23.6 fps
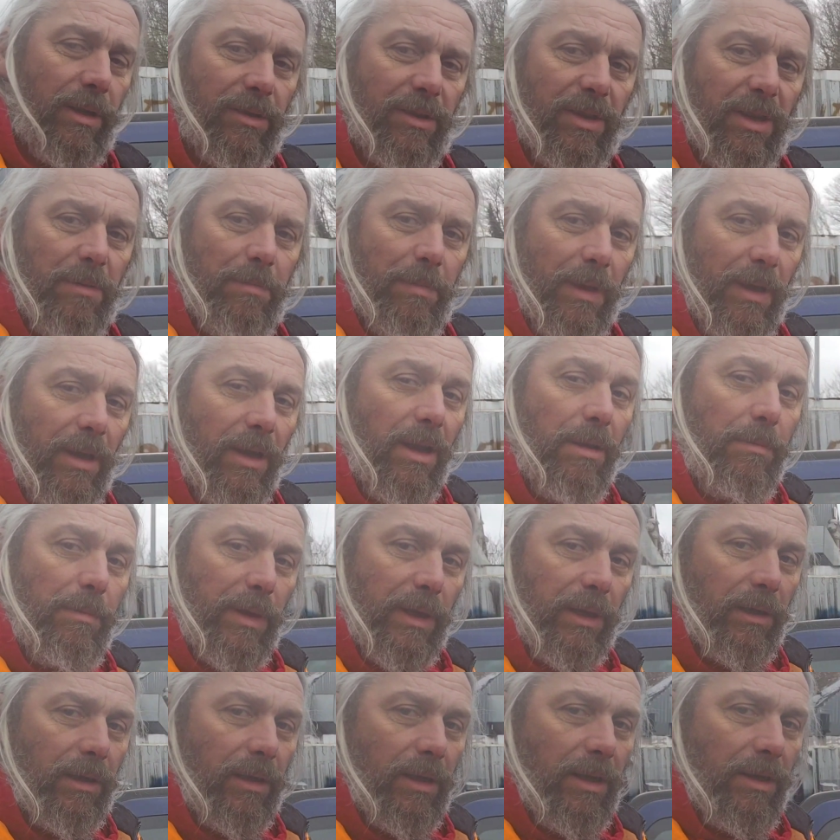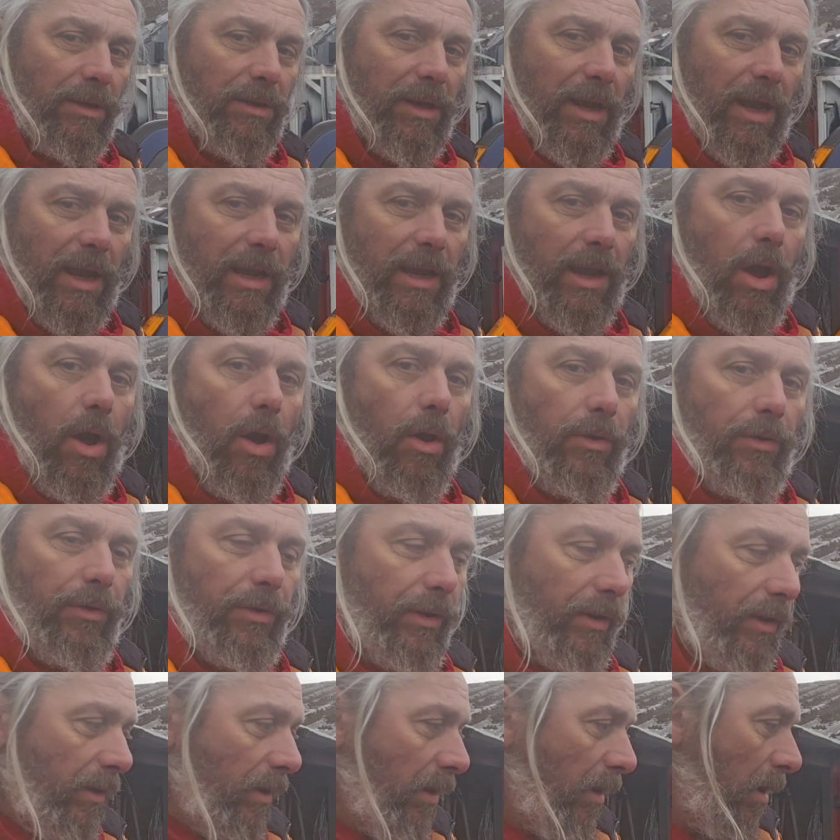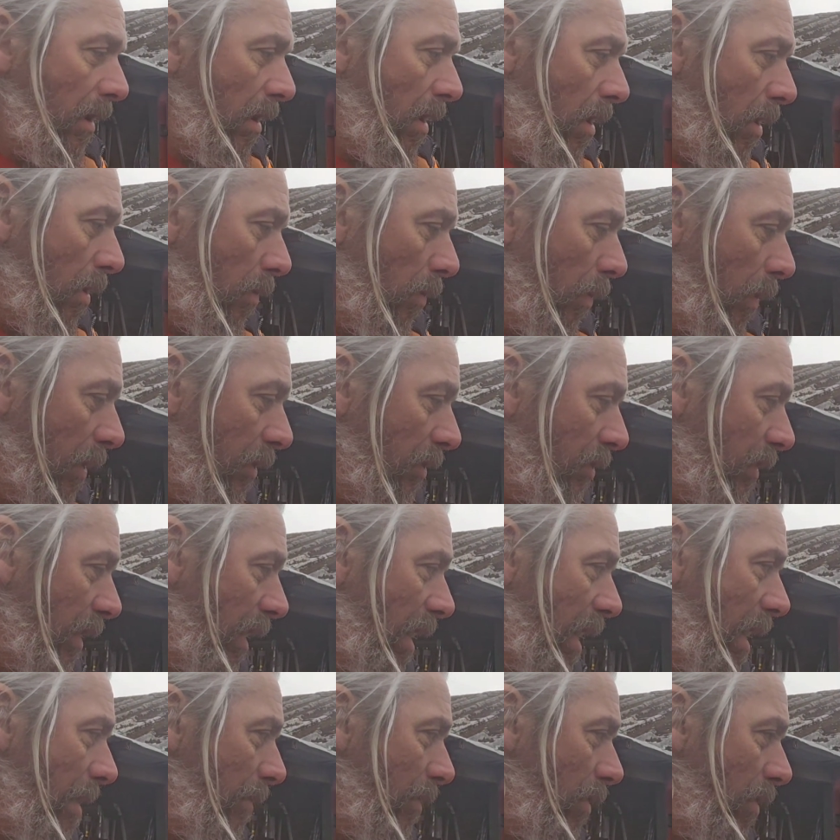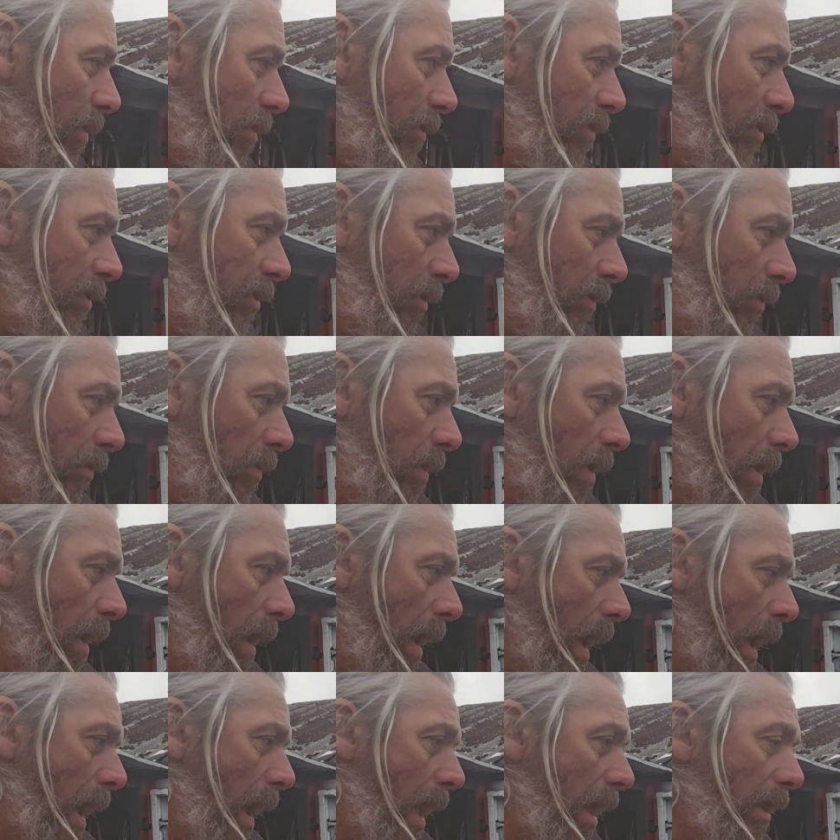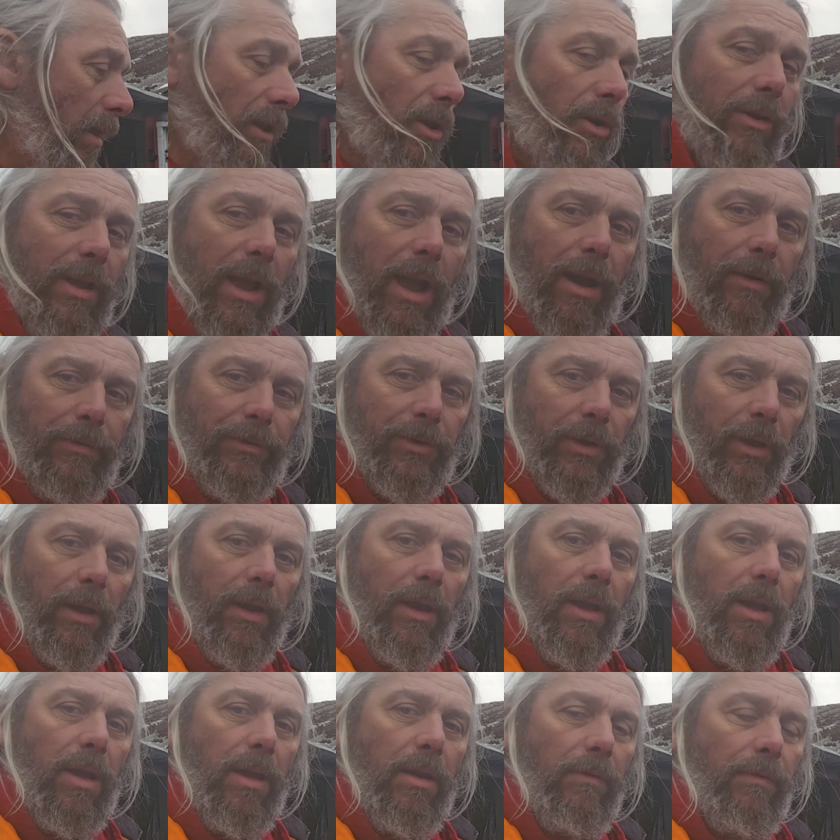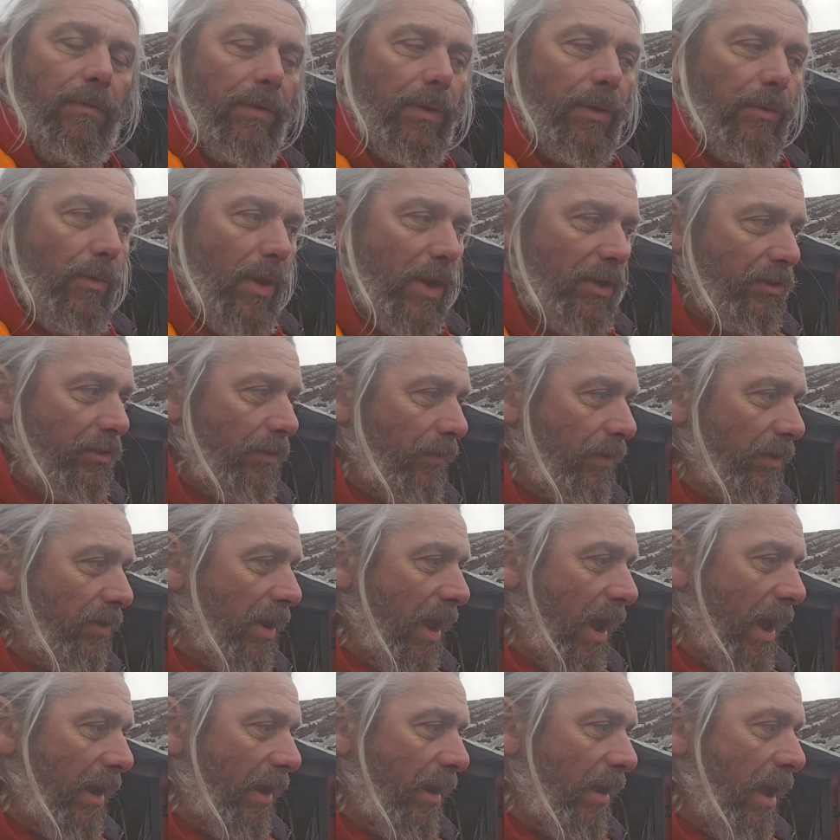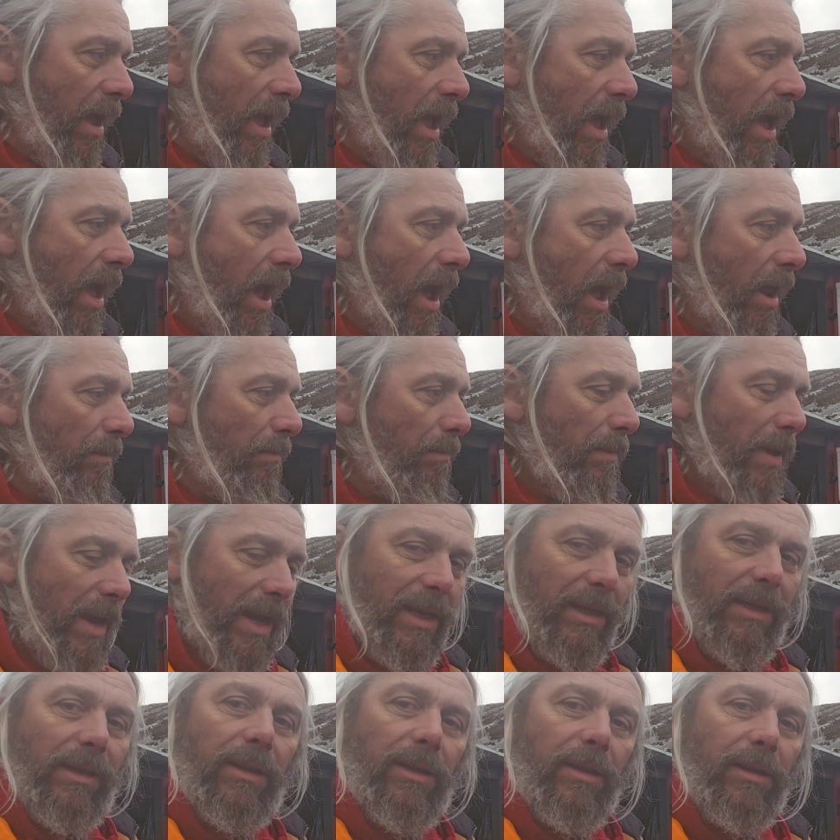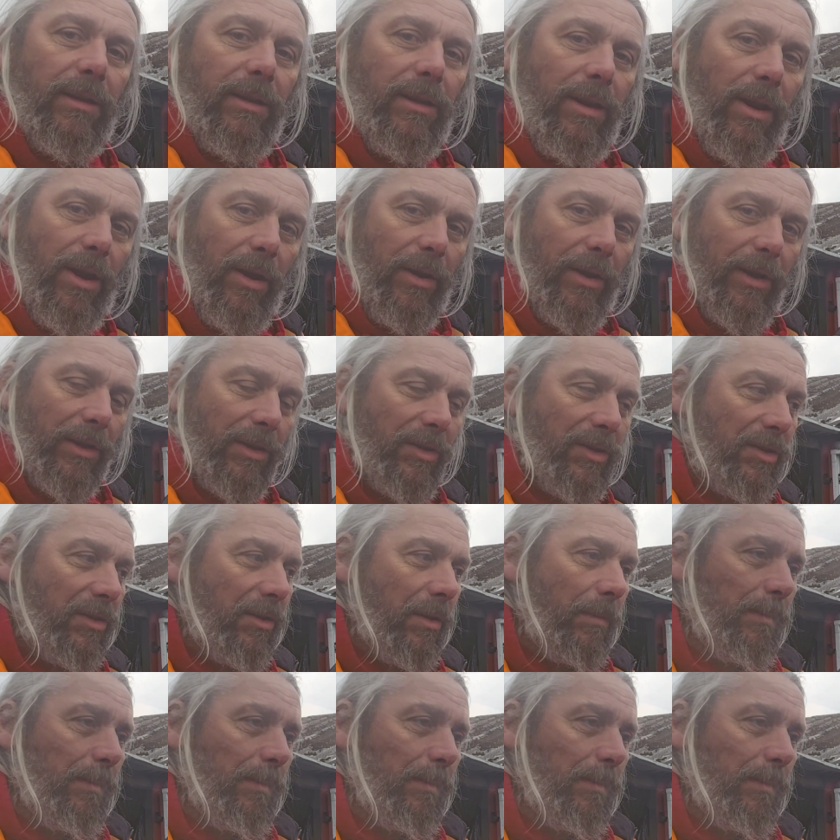see behind me is a Honda, which I'm going to look after for the rest of the day and make nice.